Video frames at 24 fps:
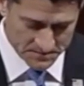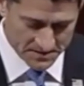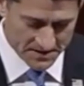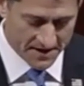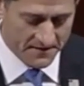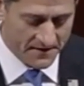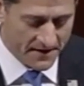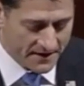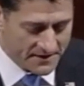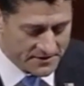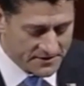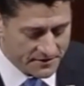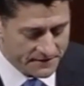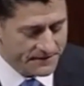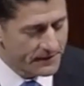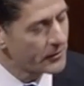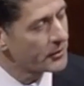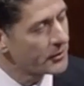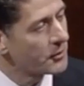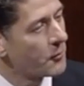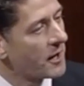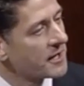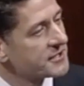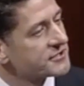and that is a
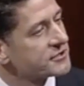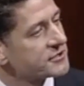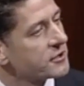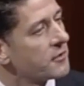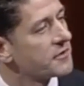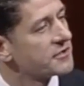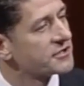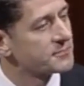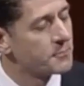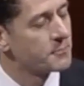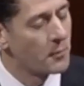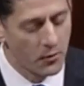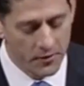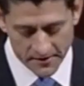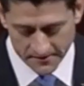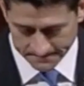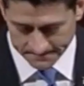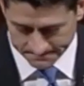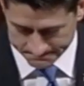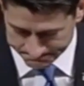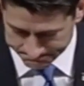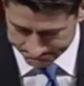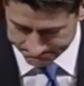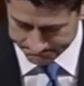photo I saw this morning
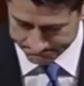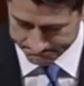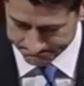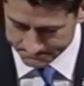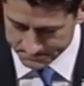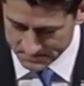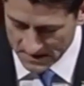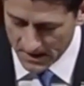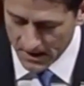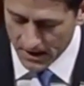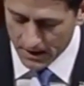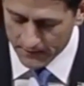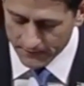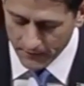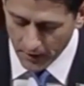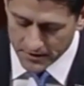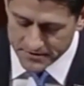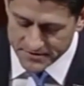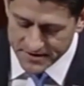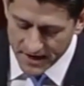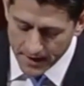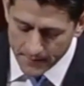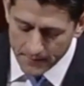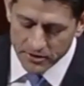of our
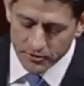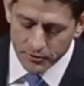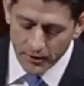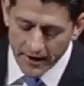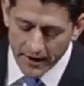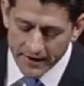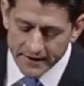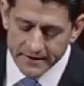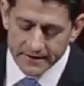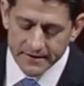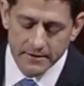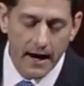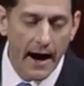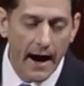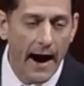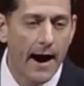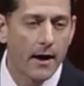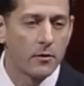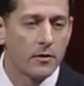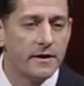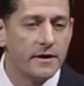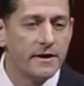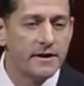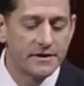Democratic
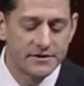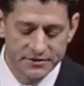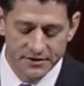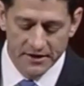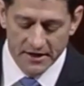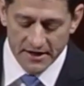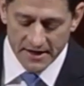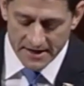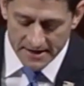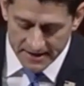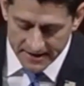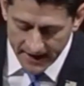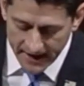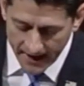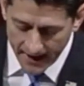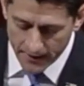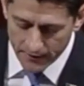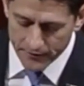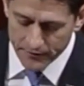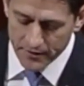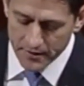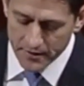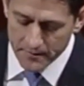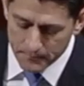colleagues
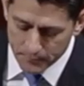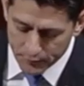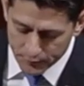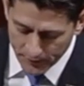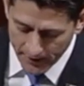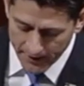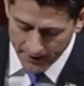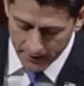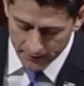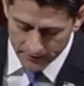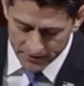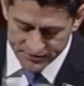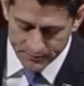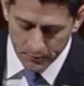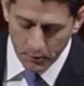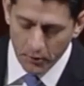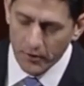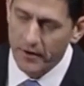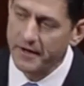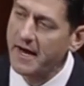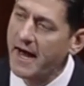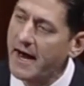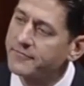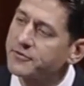gathered in prayer this
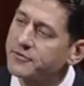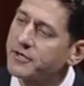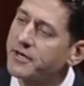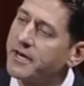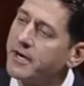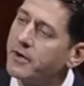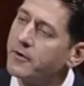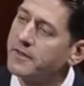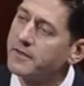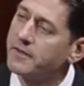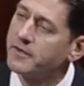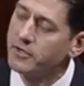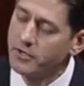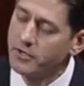morning after hearing the